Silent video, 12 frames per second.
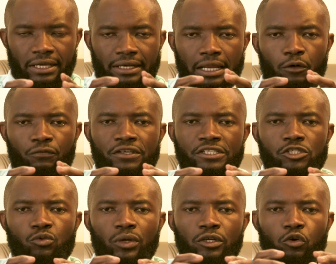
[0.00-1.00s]
Now, this
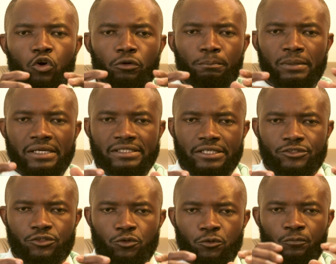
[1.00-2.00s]
is when God
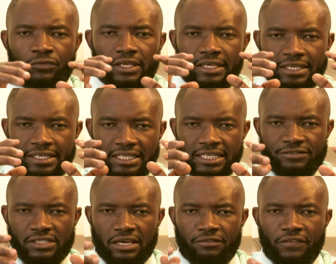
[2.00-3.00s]
blesses you, he
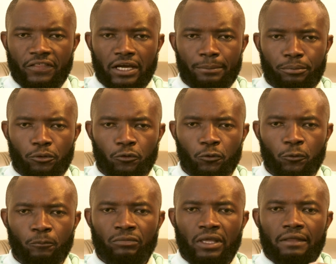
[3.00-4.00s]
gives everything upon
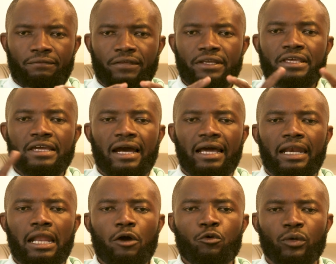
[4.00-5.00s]
you, then he
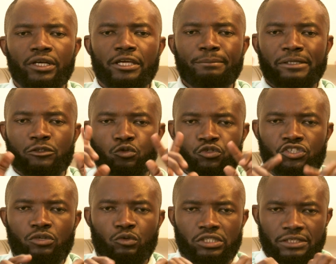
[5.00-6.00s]
allows your neighbors to
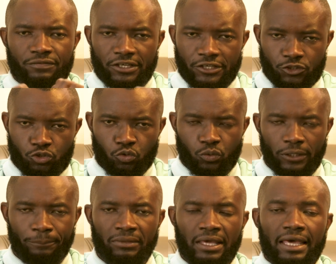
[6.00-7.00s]
see whatever he's
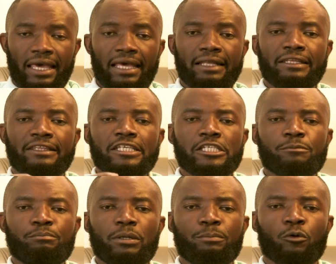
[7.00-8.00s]
doing, and these
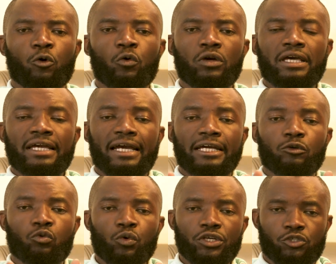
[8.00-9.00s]
people can
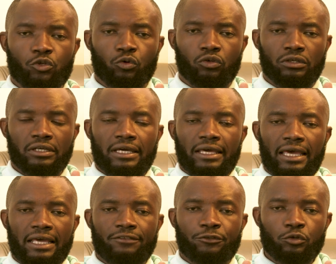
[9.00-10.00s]
question,
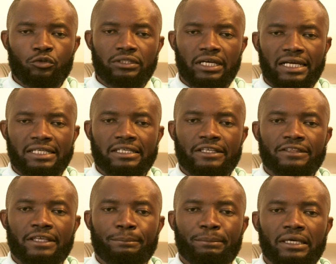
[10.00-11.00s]
and through that,
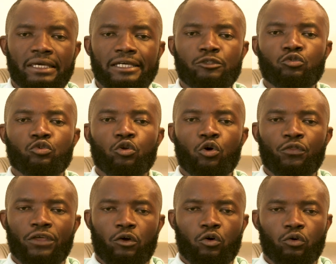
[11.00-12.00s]
they get to know
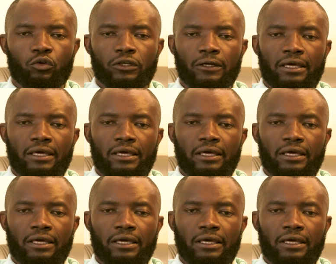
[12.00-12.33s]
the God.